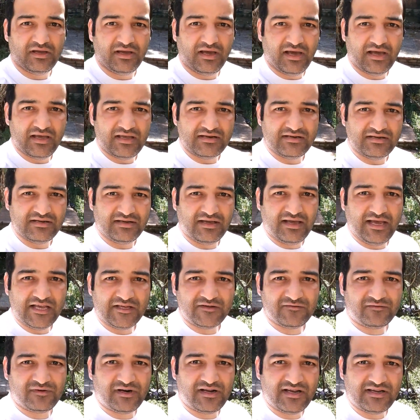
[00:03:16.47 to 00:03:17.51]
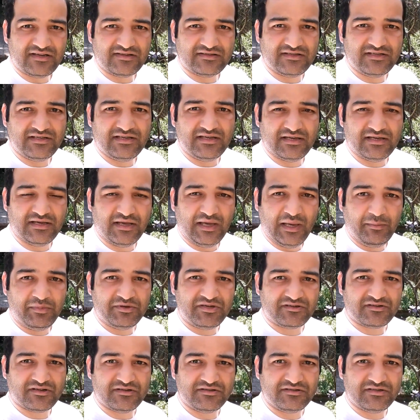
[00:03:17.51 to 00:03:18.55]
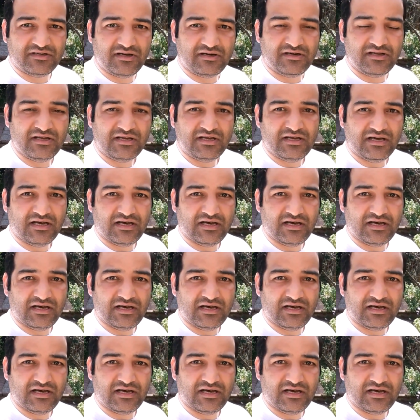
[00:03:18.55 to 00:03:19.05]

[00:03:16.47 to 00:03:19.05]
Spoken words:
And as far as the aperture is concerned,